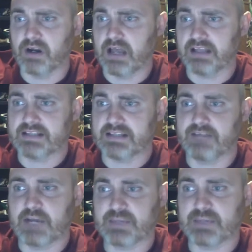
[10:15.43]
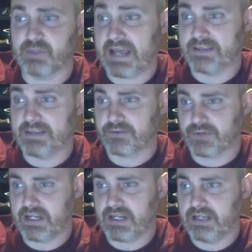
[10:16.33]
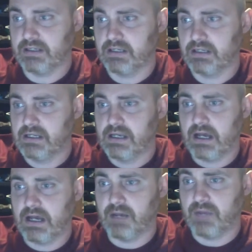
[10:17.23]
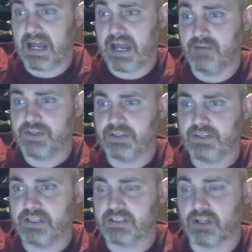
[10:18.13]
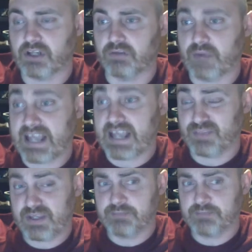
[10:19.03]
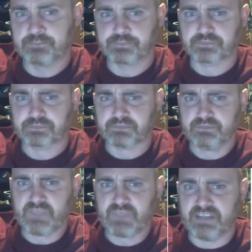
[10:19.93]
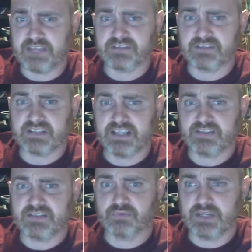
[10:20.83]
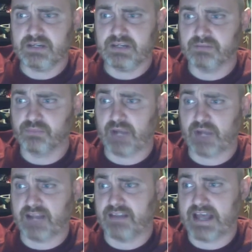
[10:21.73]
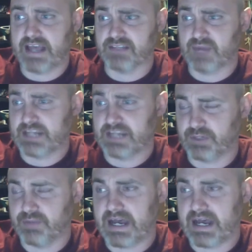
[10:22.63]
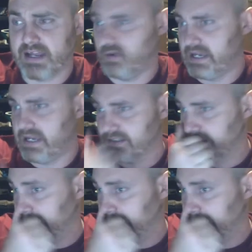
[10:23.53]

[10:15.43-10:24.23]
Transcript: Like I said, I have Raspberry Pi 3. I originally installed Raspbian. They have since rebranded that as Raspberry Pi OS.